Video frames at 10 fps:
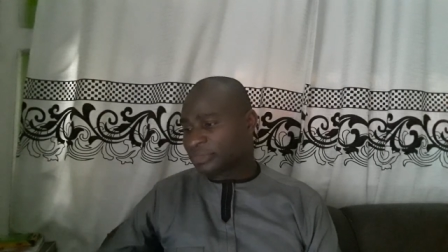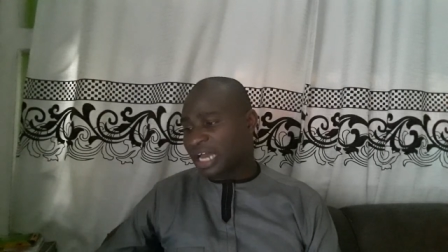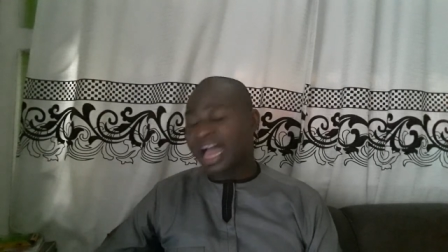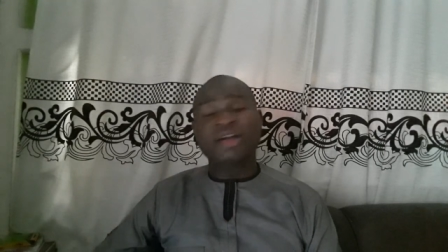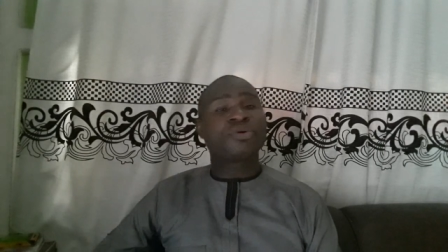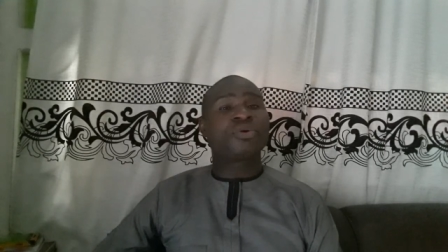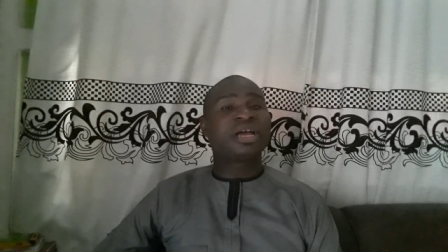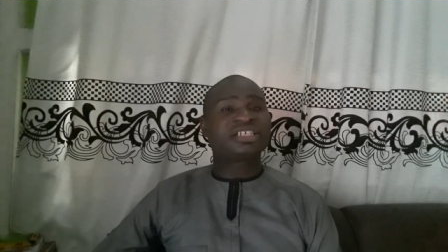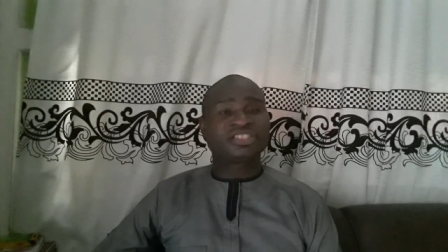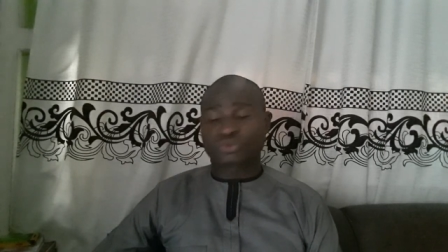
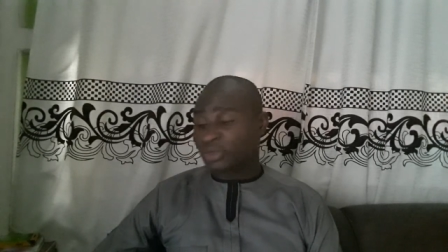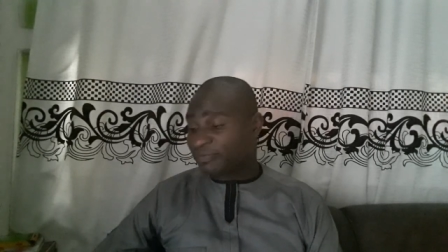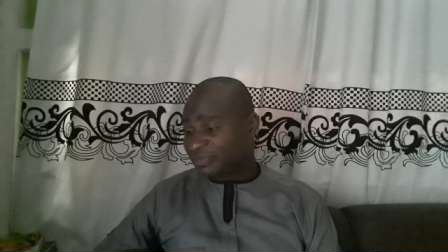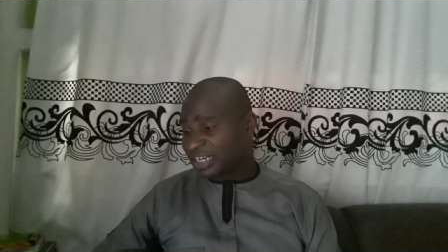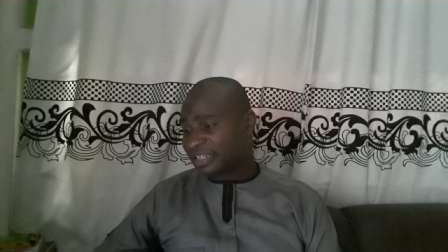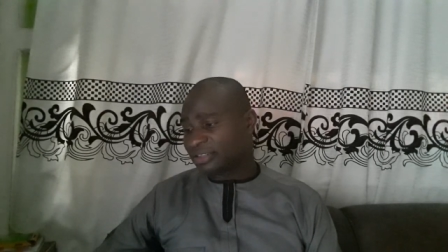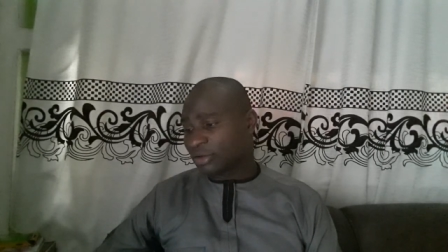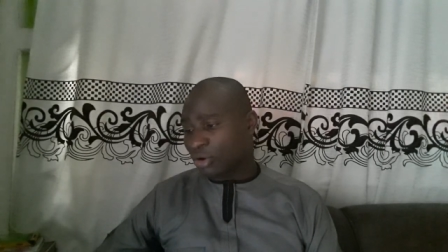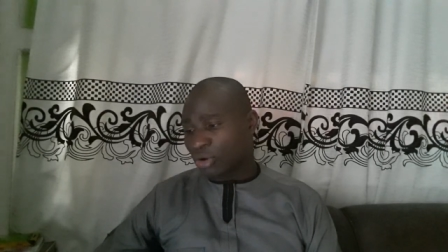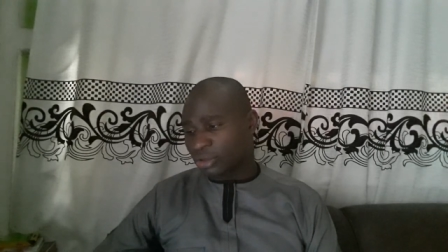ios swift and
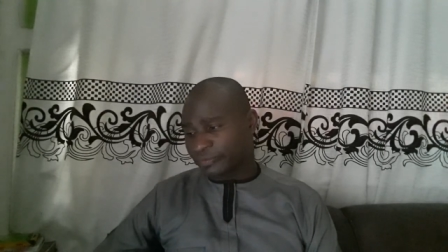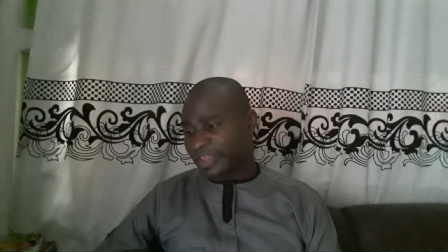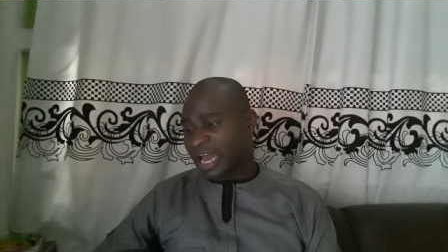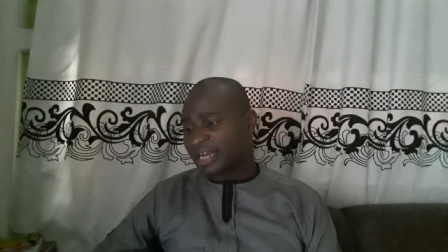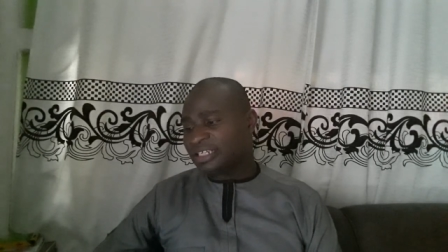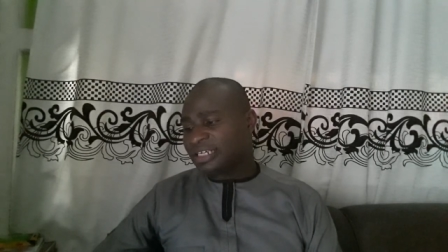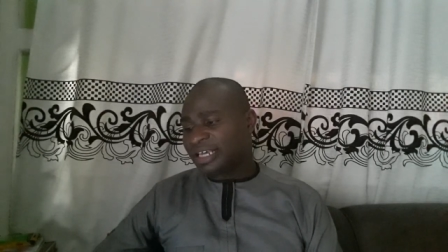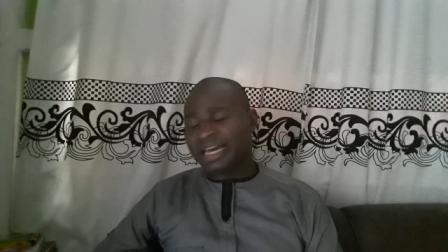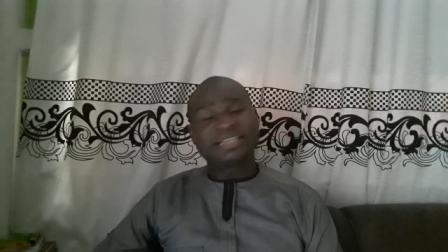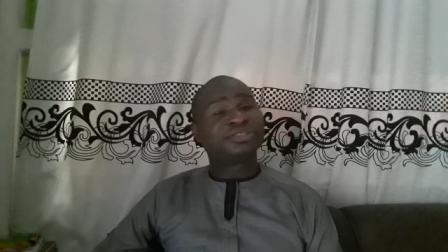all of that
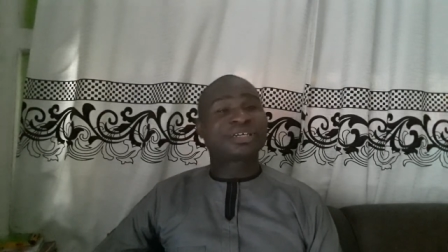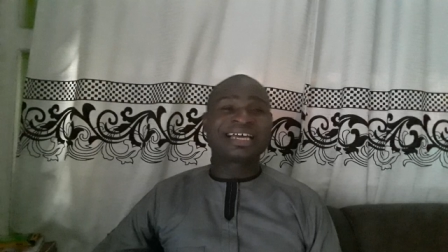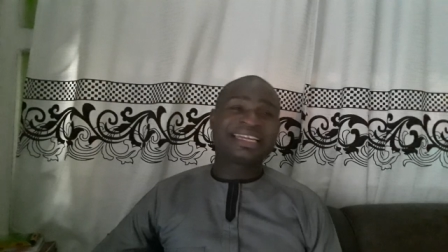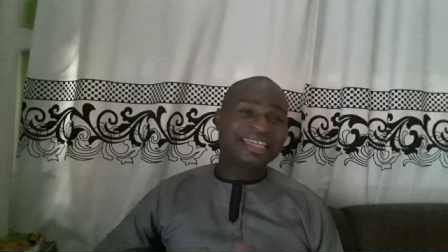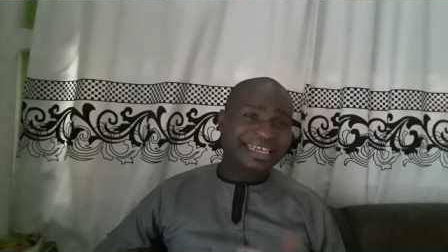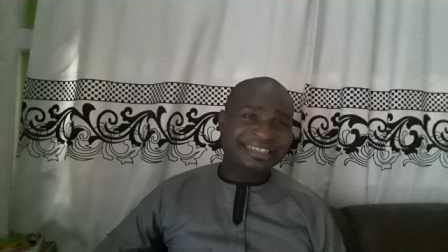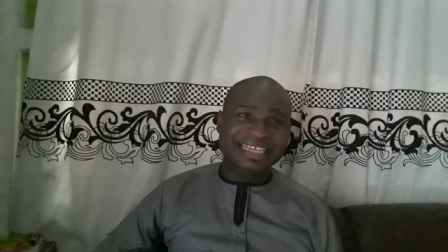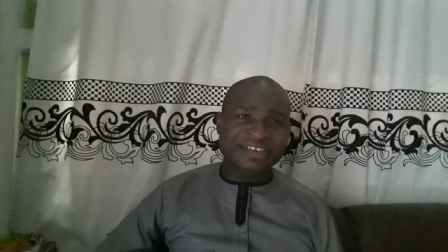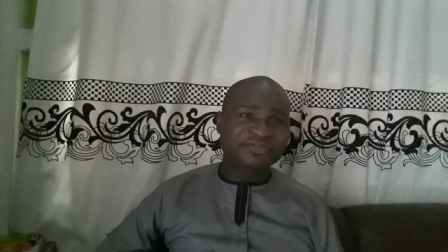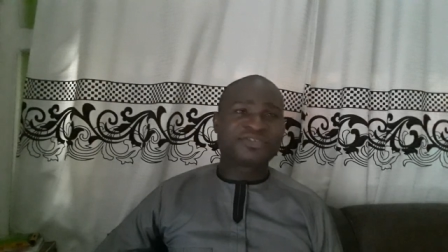and you can learn
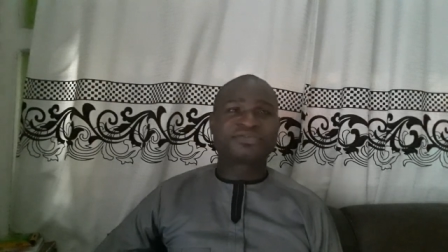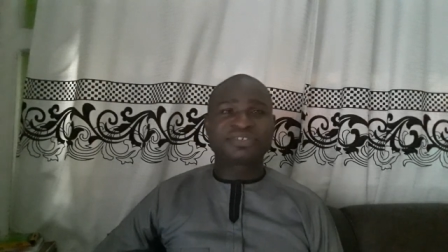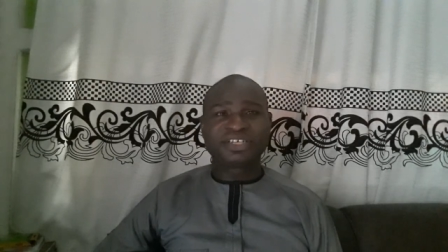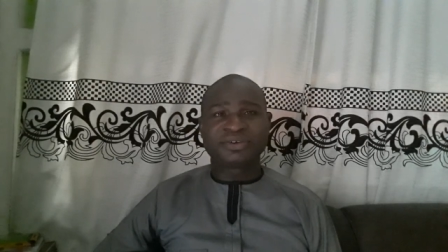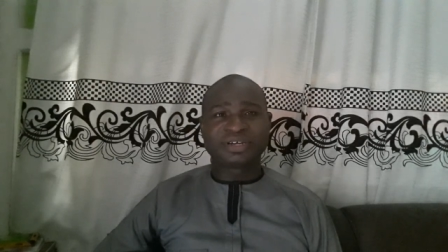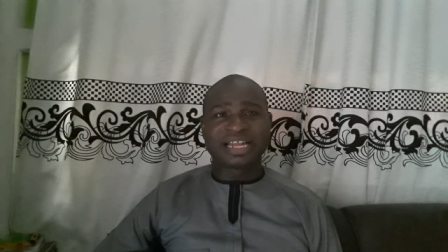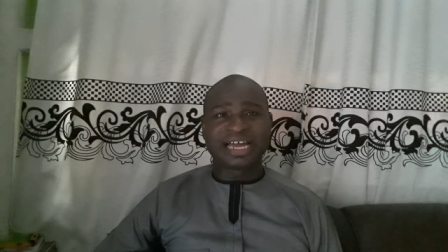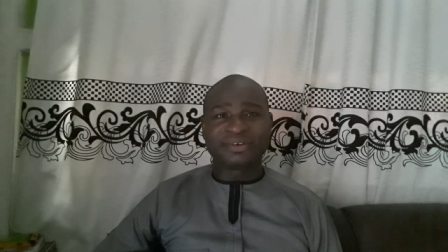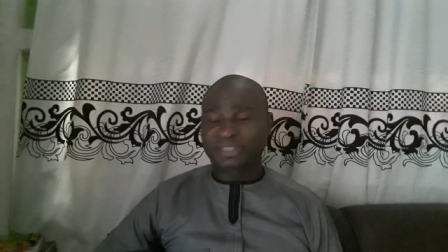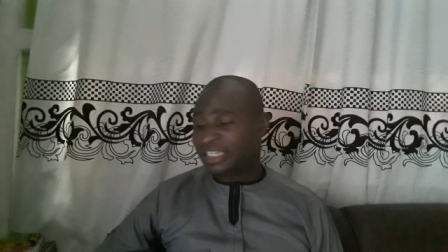that for free
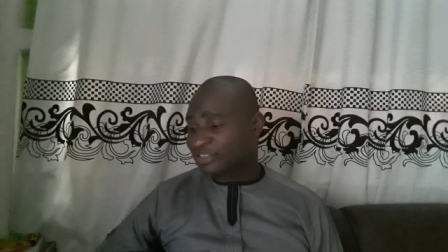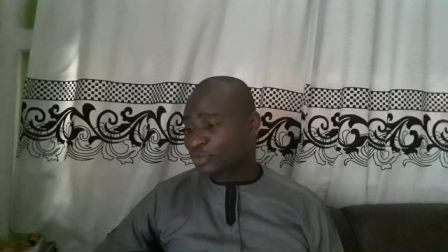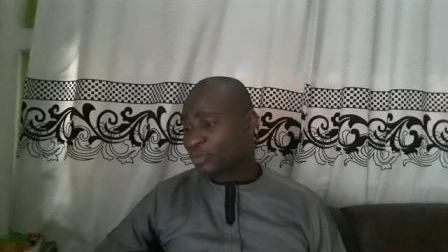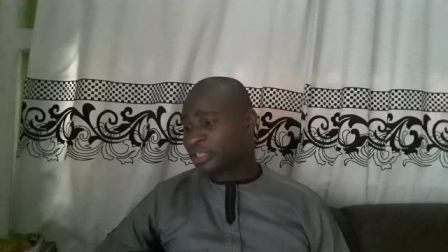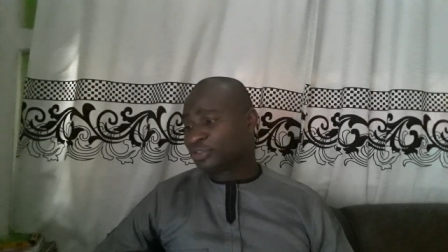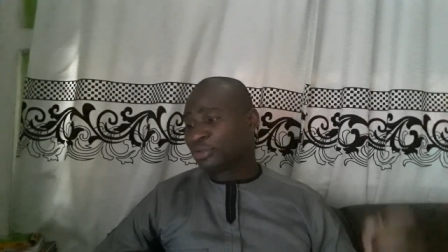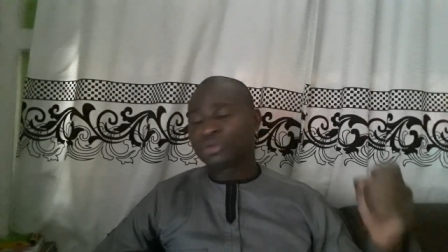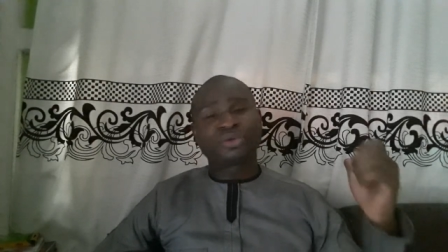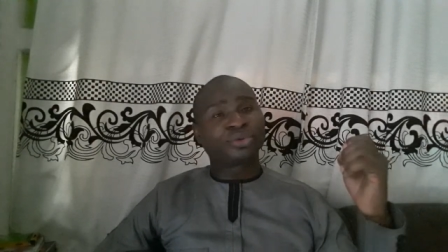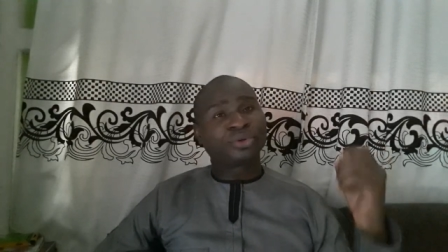online okay so when you
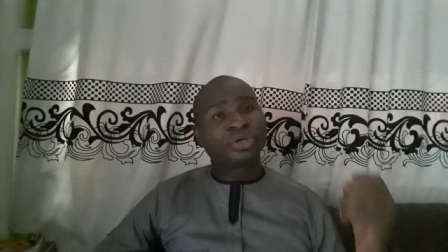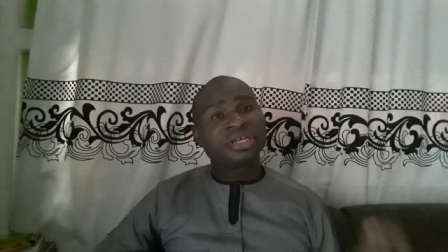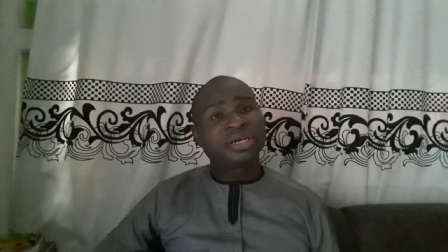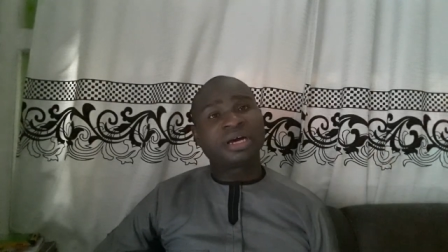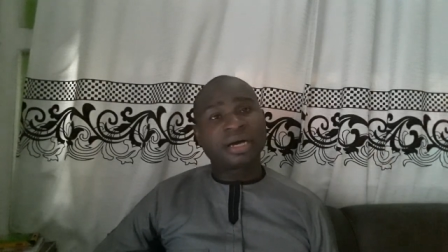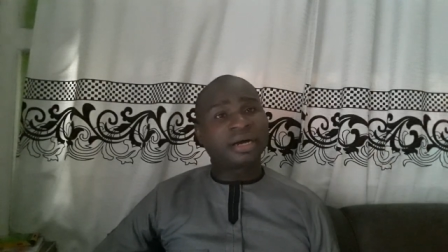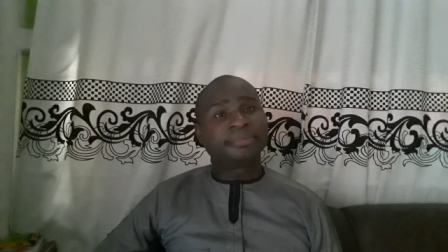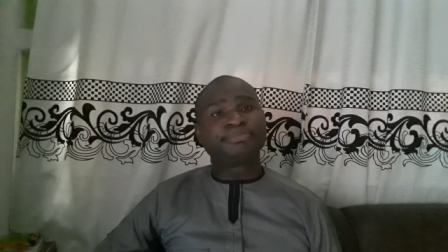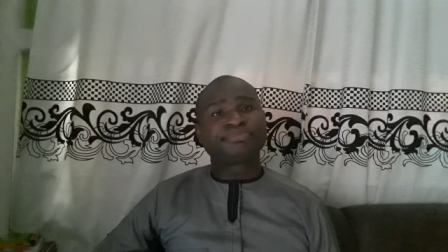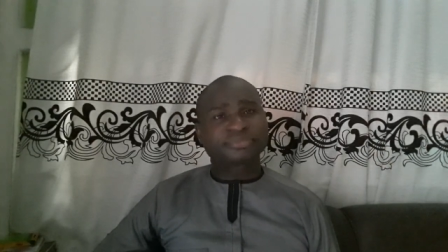go to
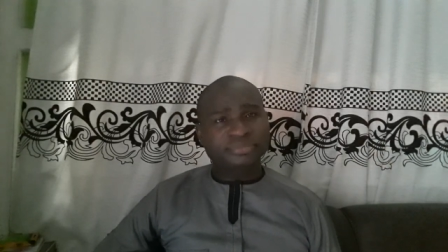um,